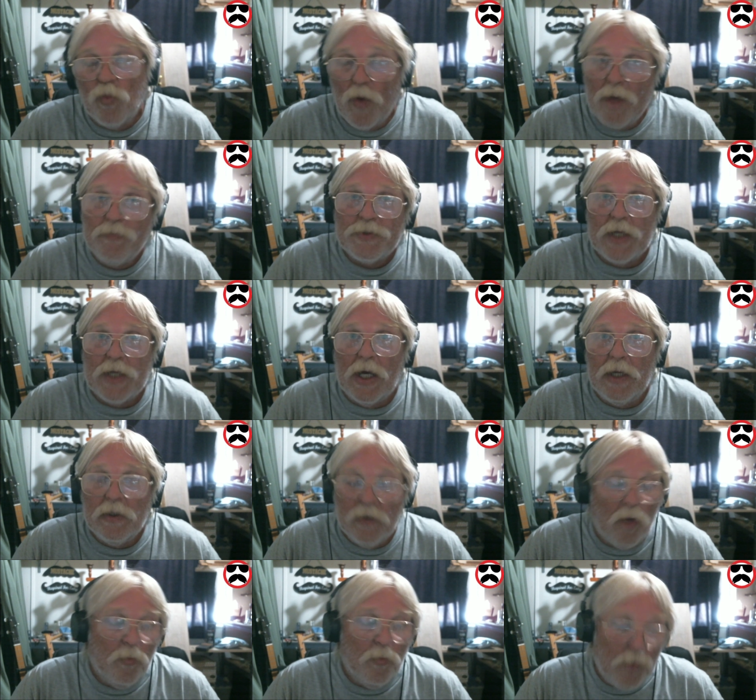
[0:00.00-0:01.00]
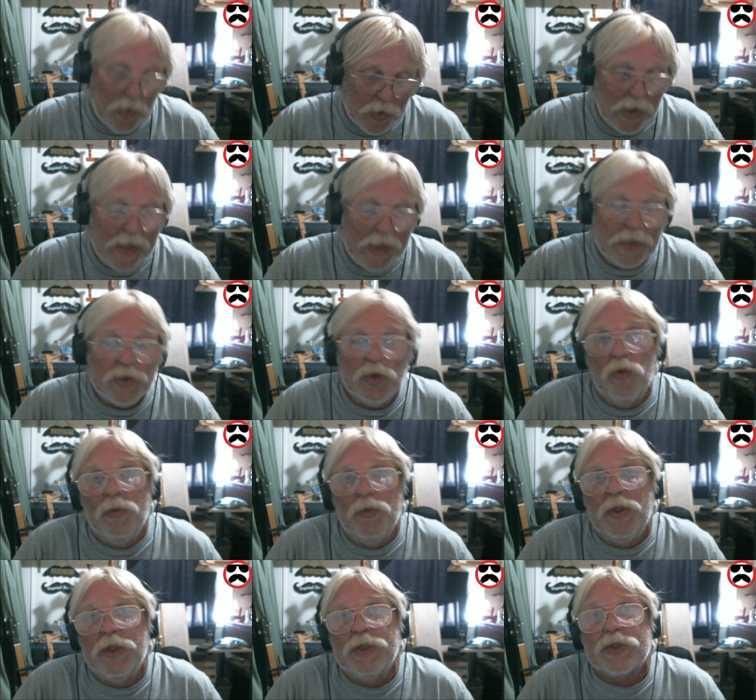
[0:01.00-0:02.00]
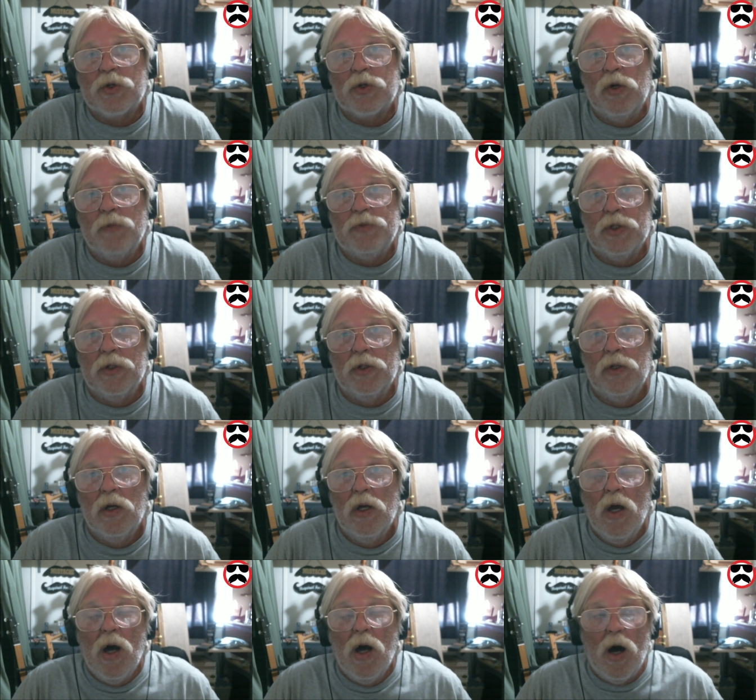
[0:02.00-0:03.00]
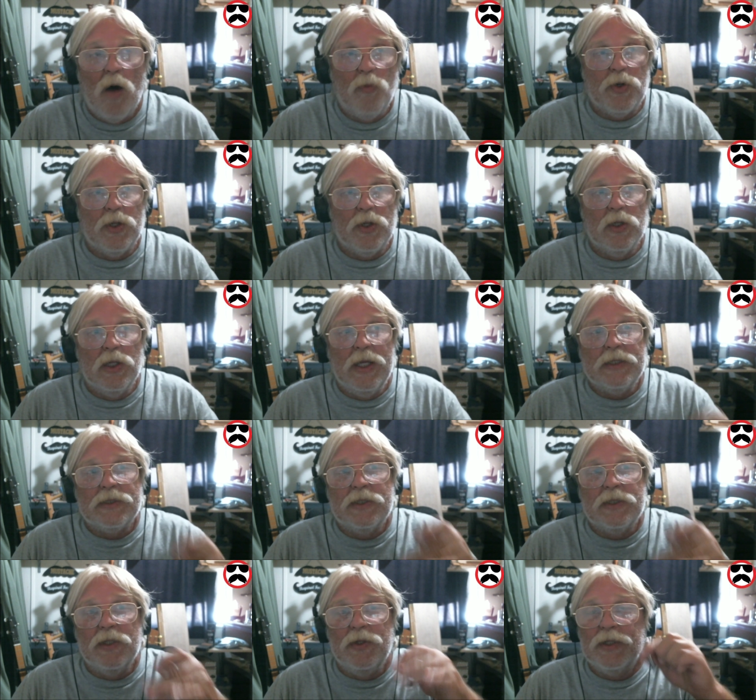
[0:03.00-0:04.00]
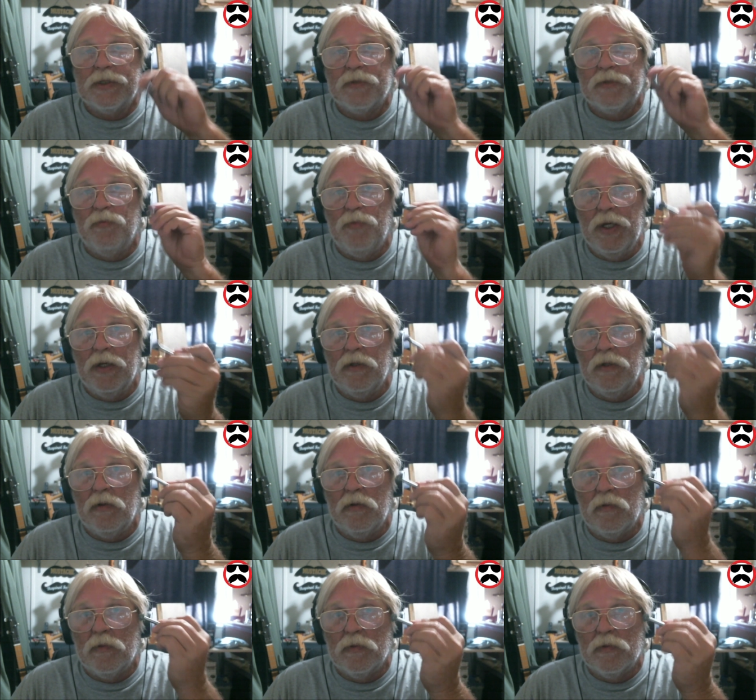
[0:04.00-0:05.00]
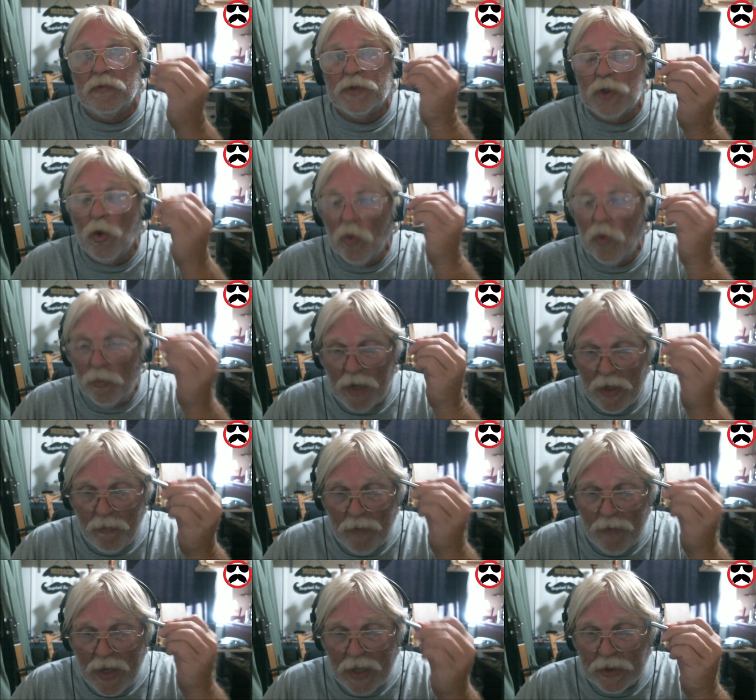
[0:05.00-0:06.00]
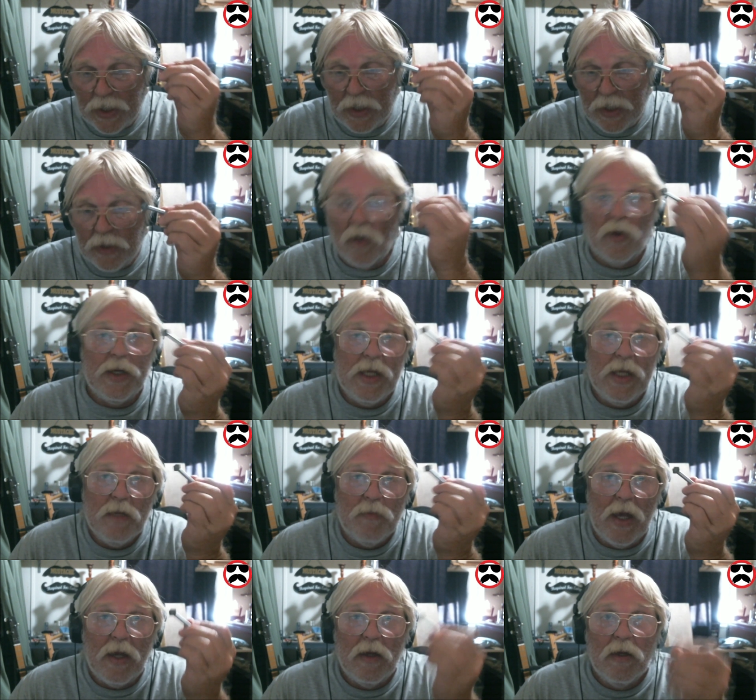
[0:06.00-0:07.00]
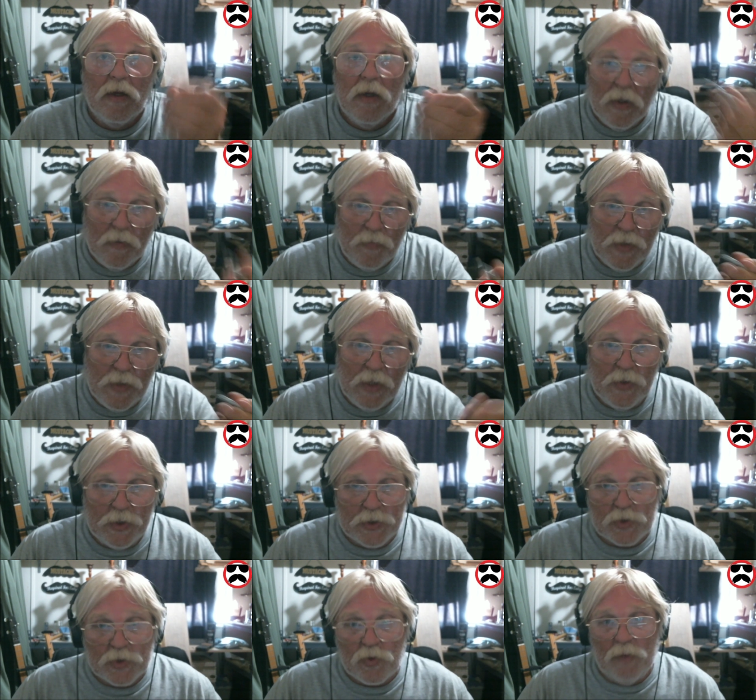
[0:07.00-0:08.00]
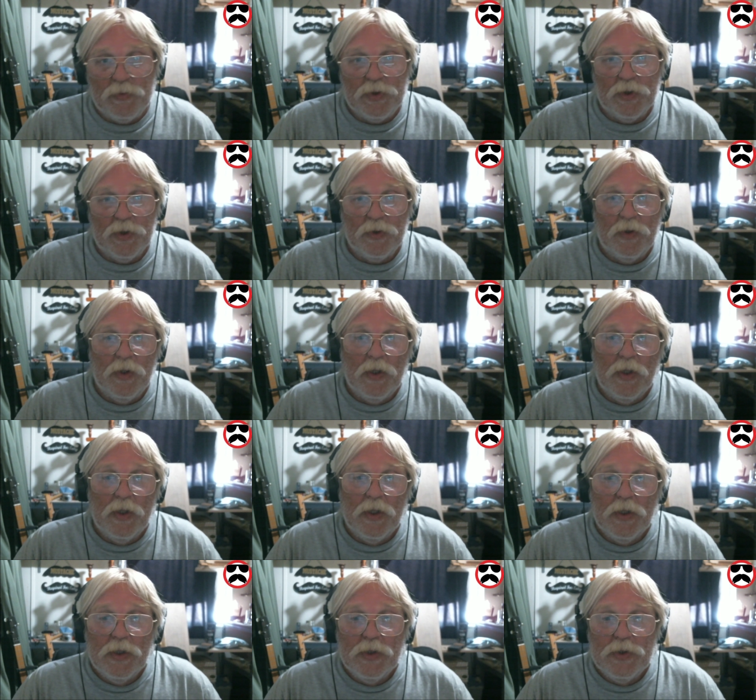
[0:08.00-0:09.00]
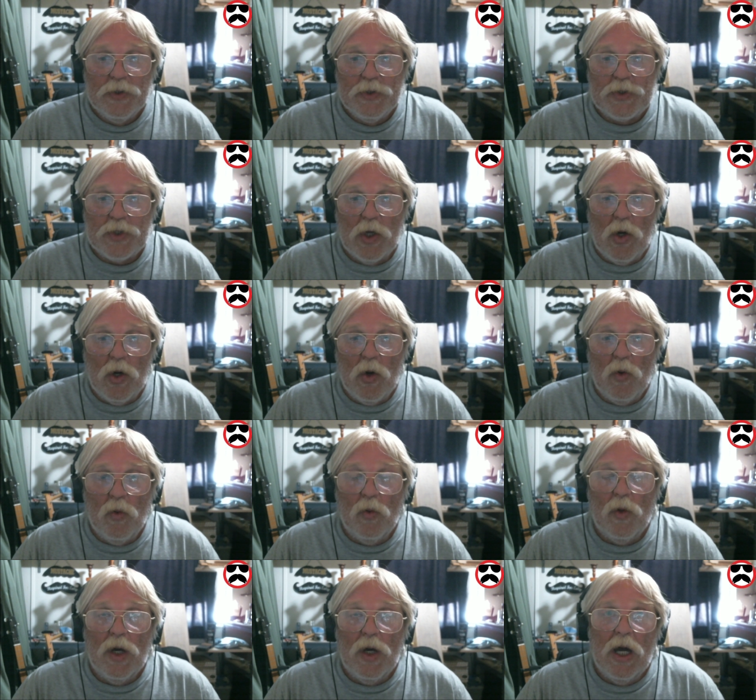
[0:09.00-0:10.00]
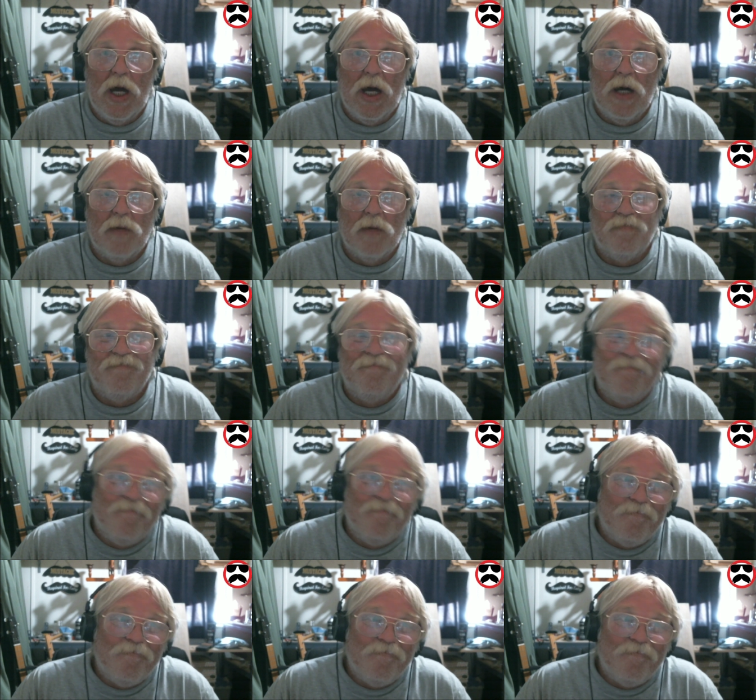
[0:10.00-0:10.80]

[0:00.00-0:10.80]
website, and I'll put a link to them in the description. I'll put a link to this bit sold by Magnate on eBay in the description. So um,